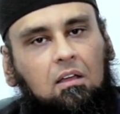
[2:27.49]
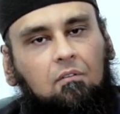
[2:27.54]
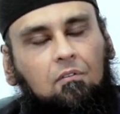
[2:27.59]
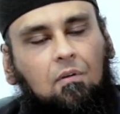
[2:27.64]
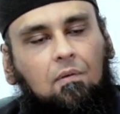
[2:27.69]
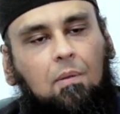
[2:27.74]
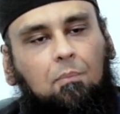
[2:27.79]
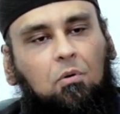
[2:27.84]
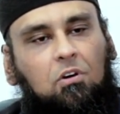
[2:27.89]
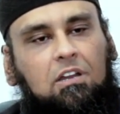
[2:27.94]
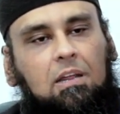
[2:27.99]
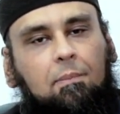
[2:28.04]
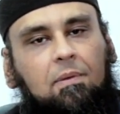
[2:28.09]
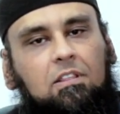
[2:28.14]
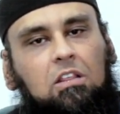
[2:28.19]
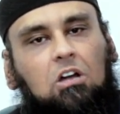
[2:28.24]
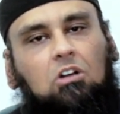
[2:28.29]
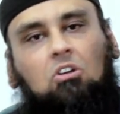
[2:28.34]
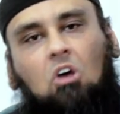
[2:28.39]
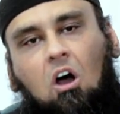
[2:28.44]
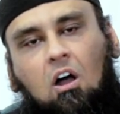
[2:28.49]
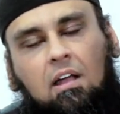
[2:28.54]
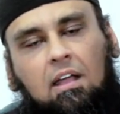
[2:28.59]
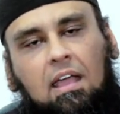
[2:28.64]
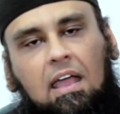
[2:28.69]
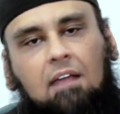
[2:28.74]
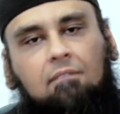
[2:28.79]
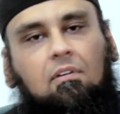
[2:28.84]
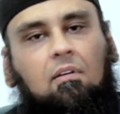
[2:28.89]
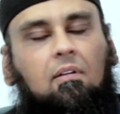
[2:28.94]
We will put him in the
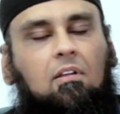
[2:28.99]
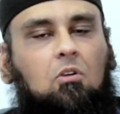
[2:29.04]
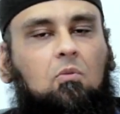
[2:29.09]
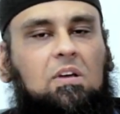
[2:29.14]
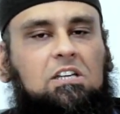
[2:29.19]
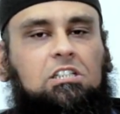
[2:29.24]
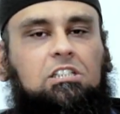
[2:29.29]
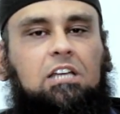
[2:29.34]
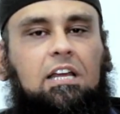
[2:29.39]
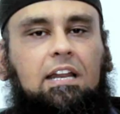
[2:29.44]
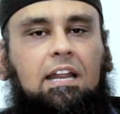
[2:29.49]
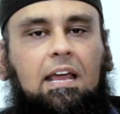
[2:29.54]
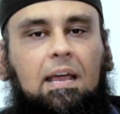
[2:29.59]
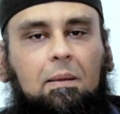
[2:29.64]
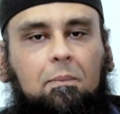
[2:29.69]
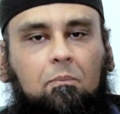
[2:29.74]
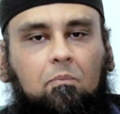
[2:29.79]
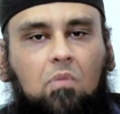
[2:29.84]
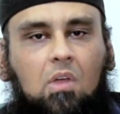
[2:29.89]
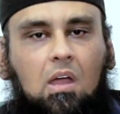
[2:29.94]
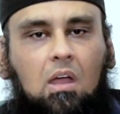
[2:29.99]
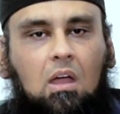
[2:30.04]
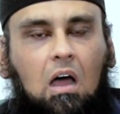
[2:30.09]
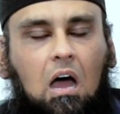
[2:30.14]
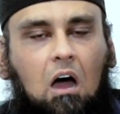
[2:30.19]
dock and we will question him.